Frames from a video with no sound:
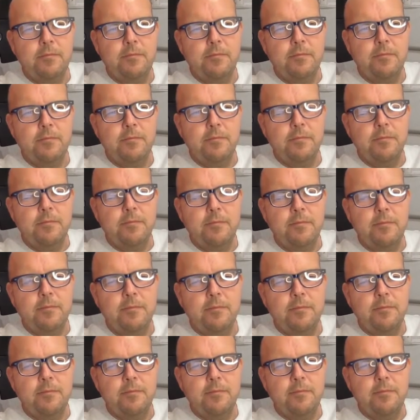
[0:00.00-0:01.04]

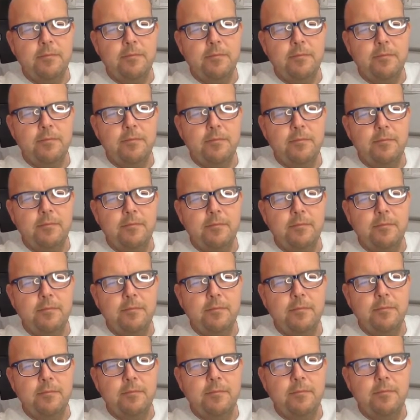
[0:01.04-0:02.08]

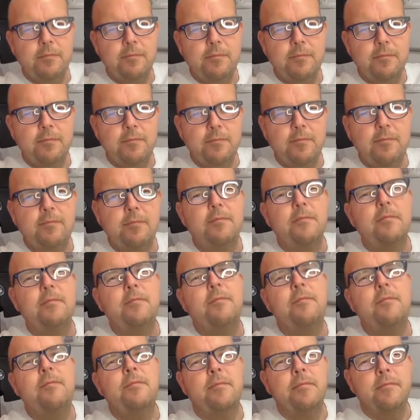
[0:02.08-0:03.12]

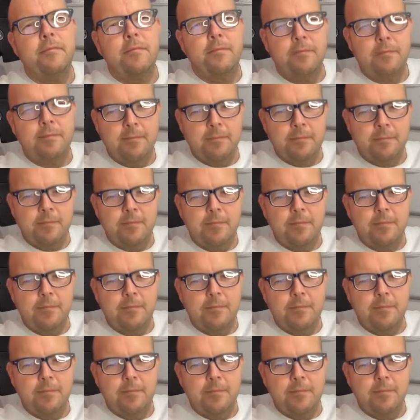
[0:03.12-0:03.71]
(silent)